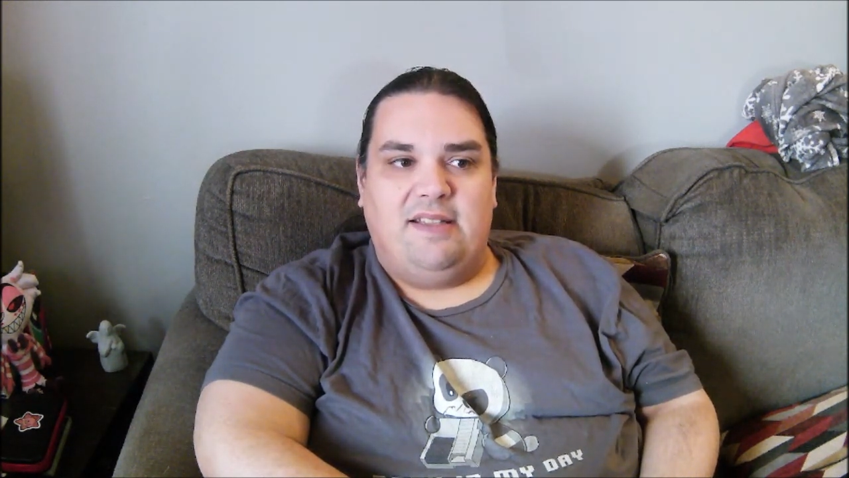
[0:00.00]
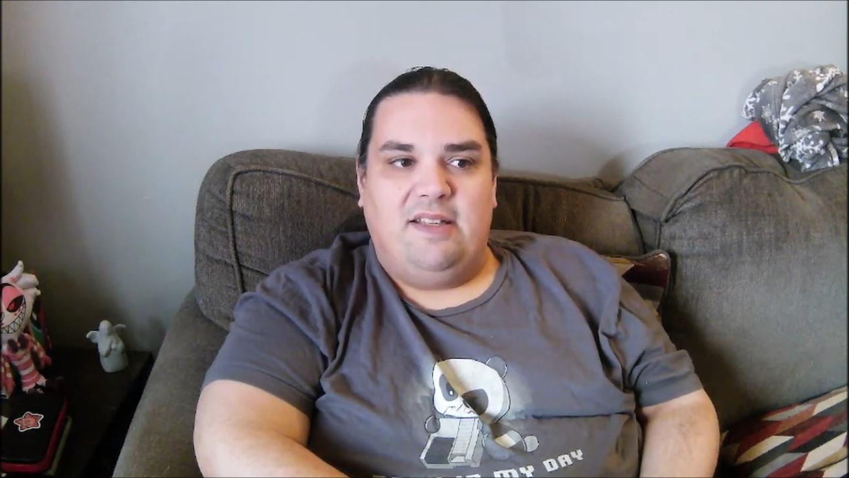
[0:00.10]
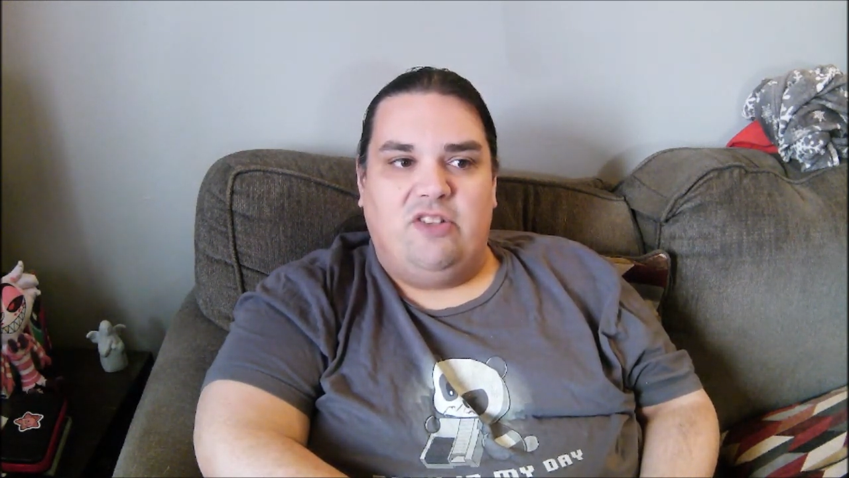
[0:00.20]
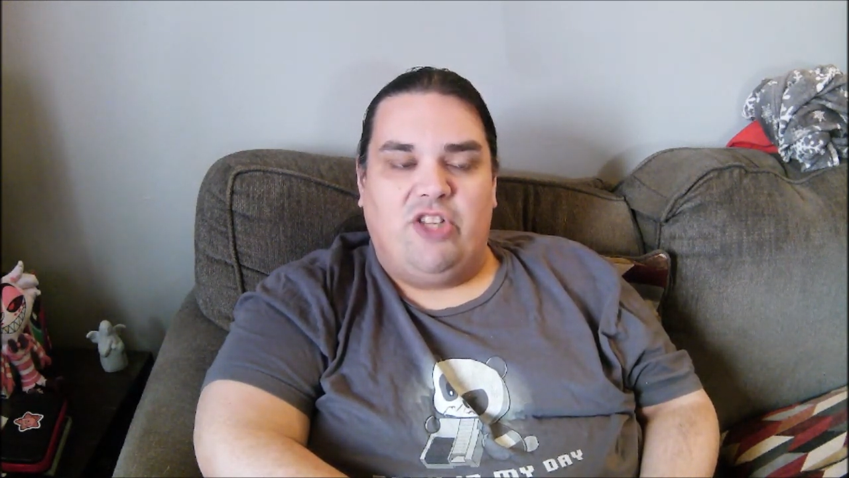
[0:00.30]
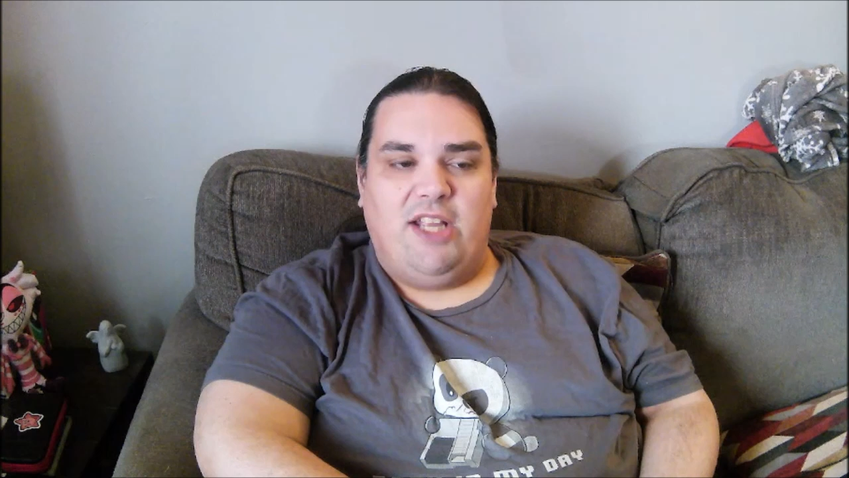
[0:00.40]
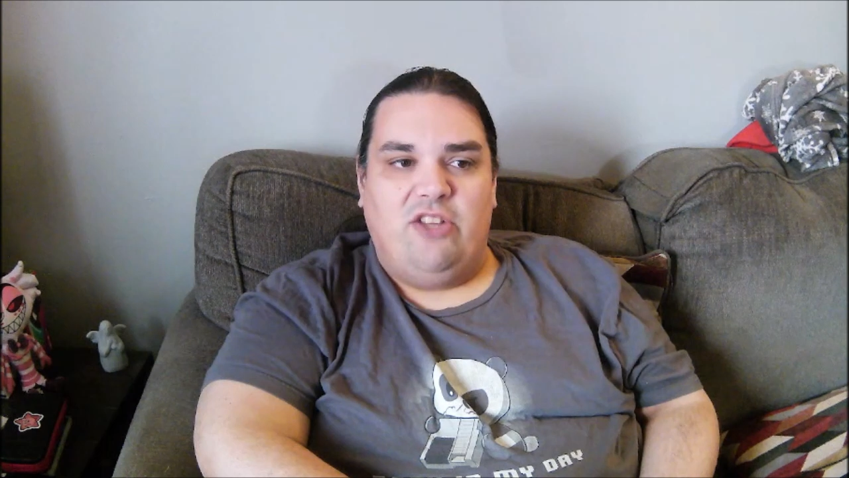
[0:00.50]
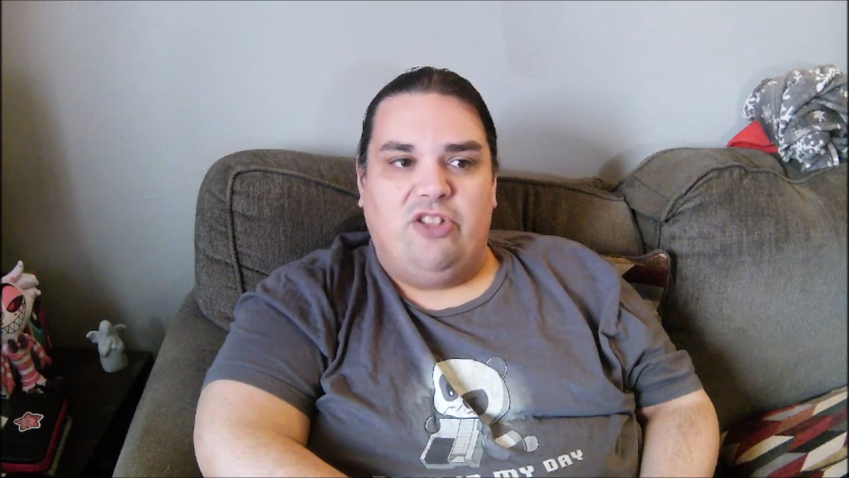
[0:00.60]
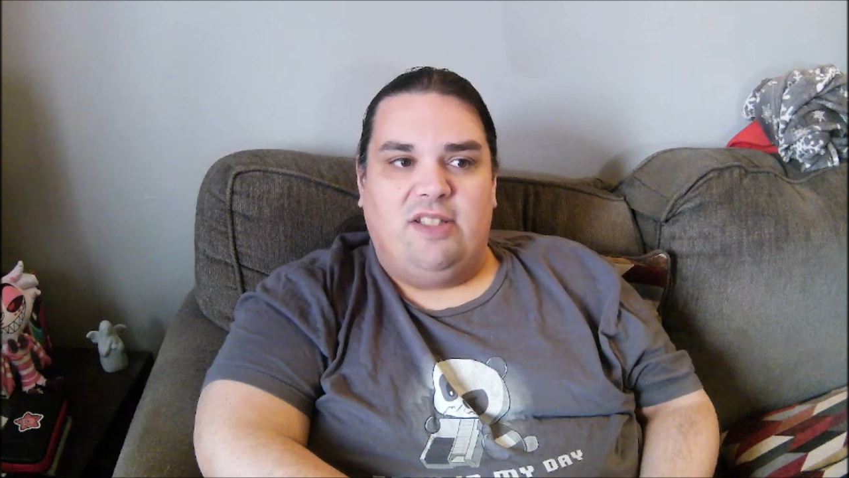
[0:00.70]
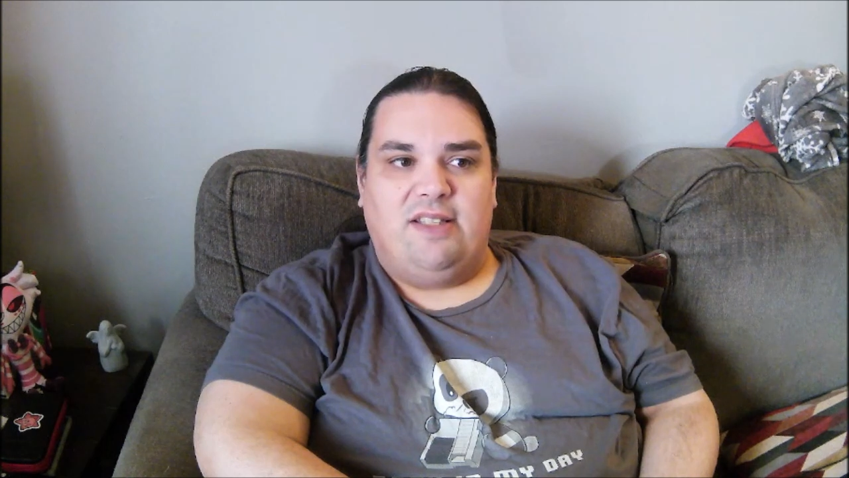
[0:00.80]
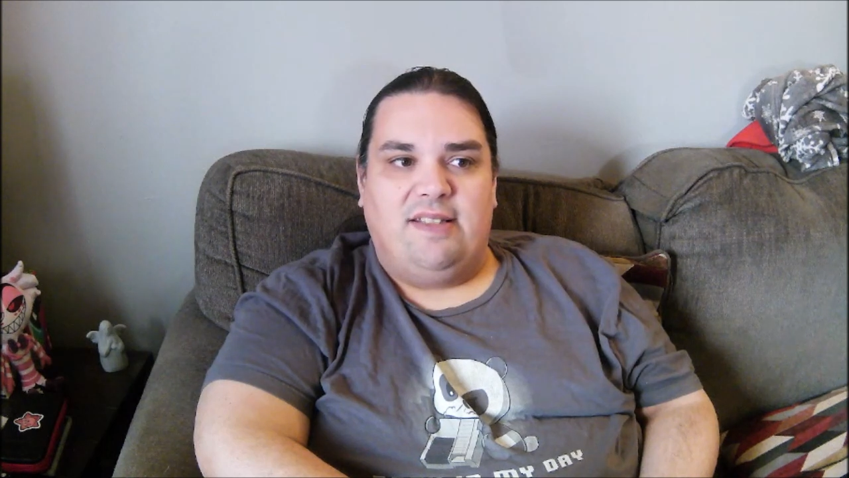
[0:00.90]
it
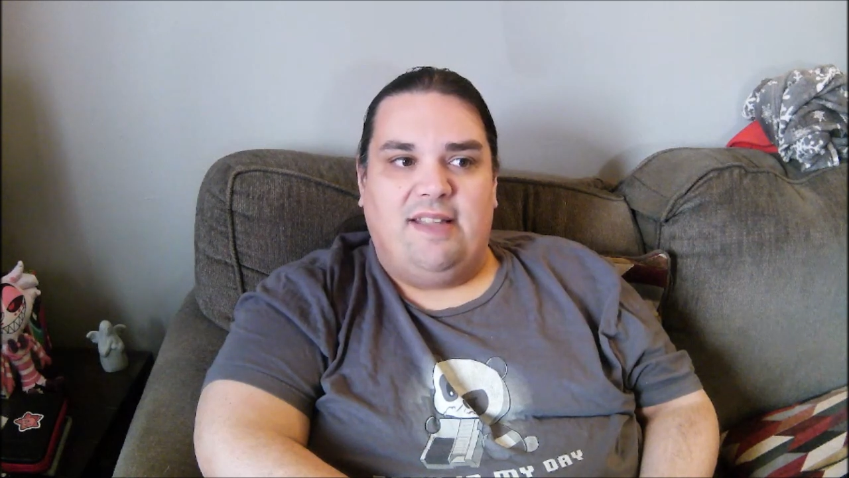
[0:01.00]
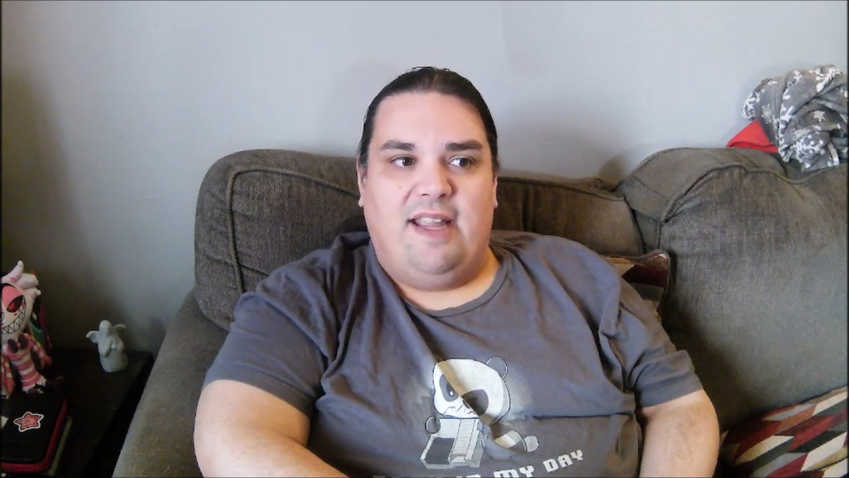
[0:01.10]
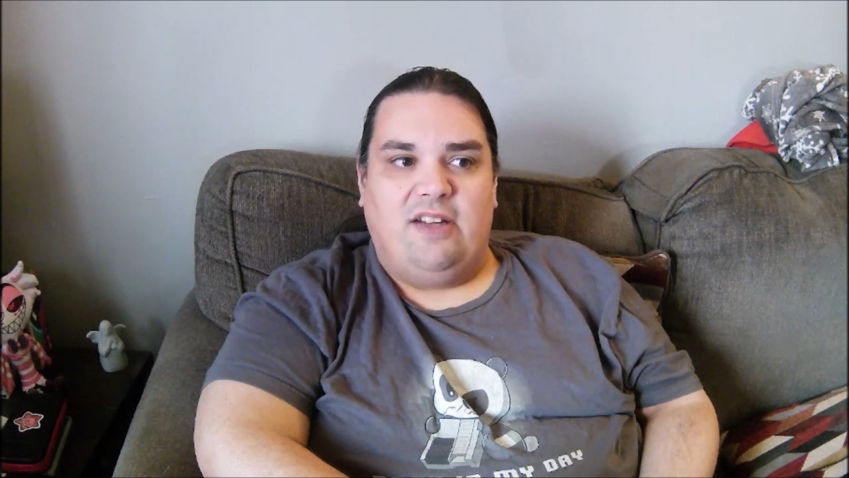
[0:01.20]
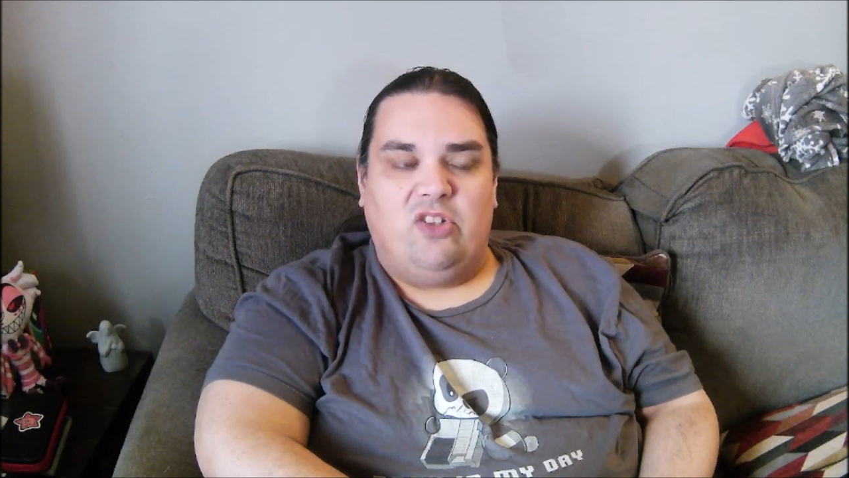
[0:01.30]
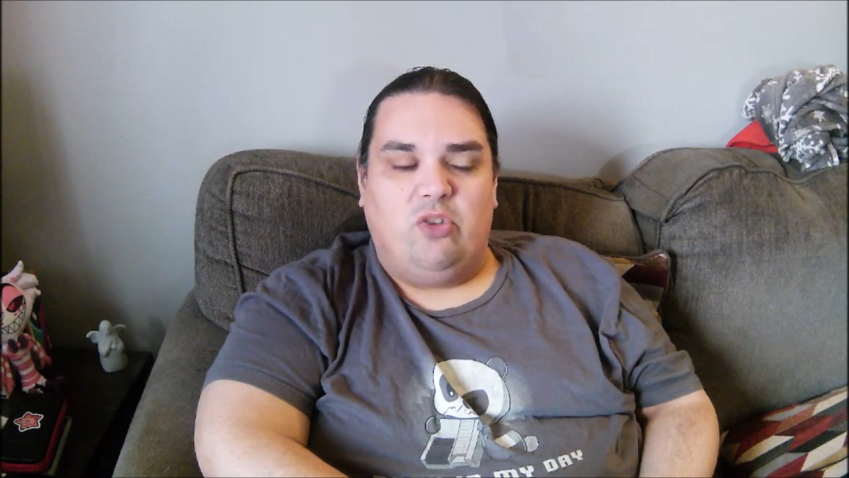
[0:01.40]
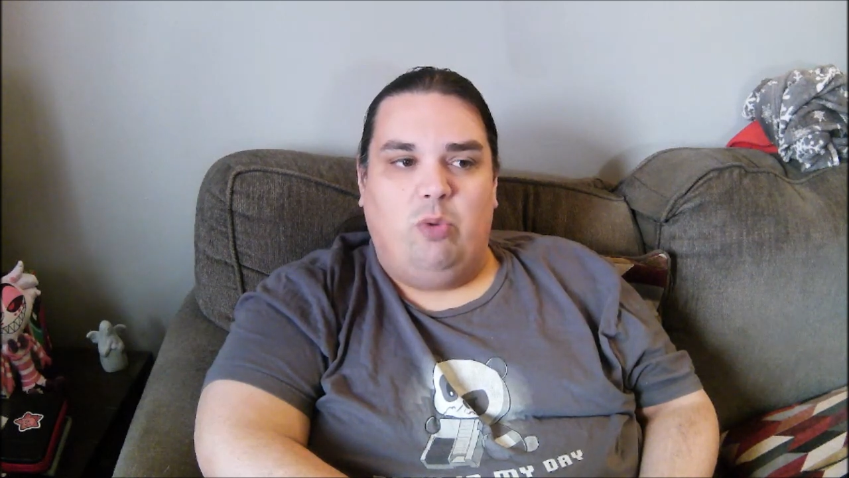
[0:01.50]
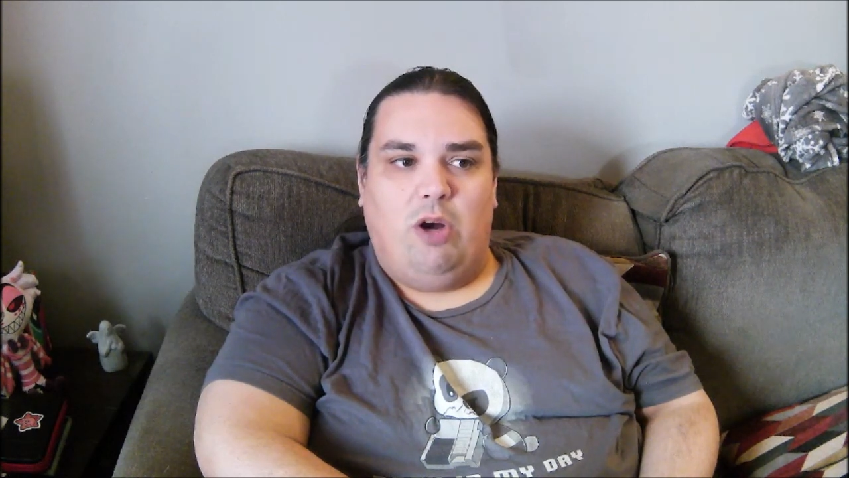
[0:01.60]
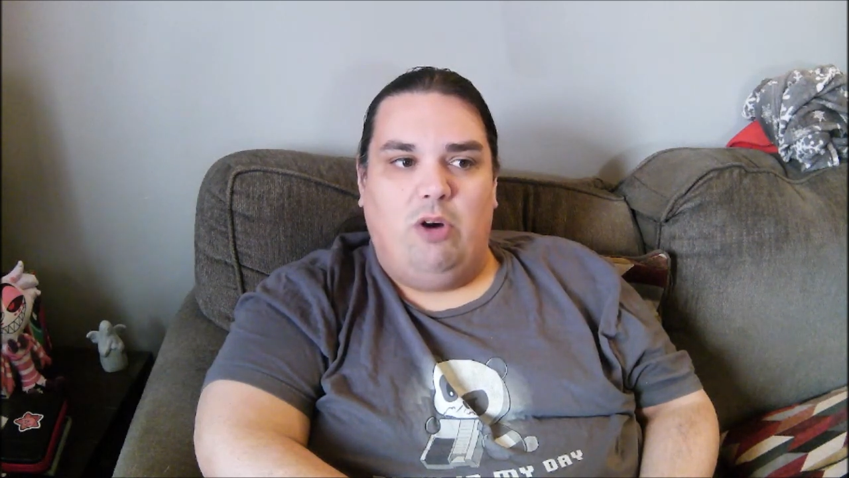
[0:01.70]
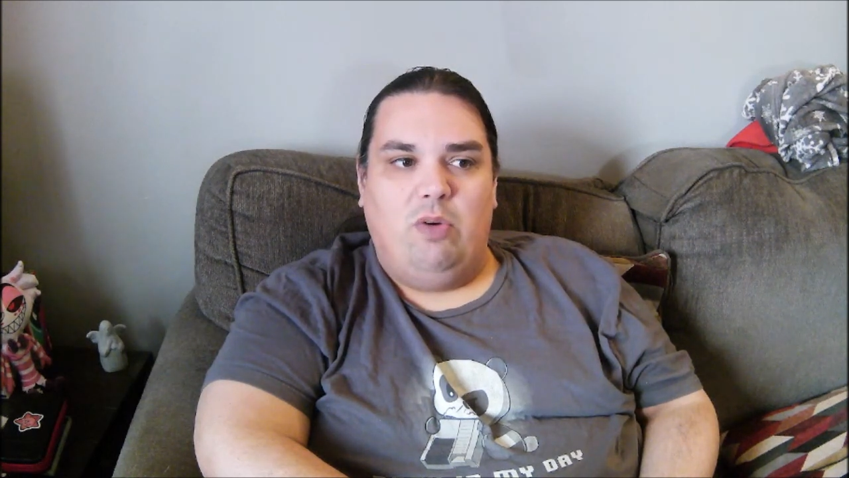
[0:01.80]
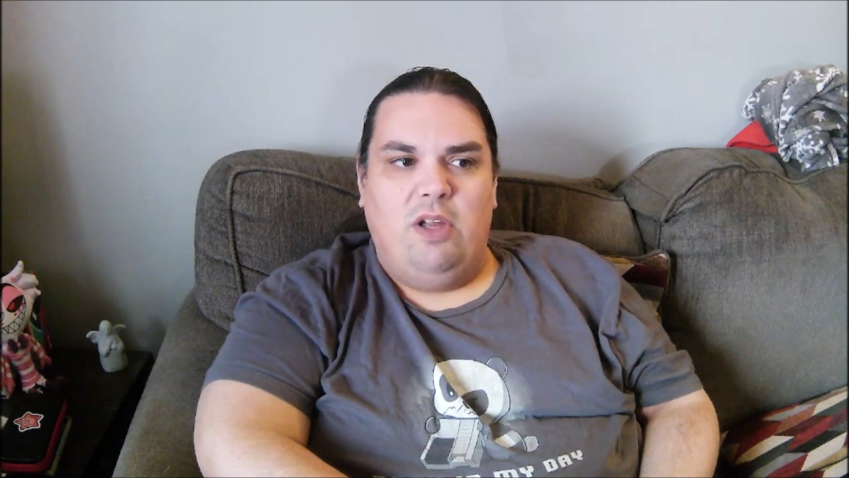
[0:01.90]
changes the status quo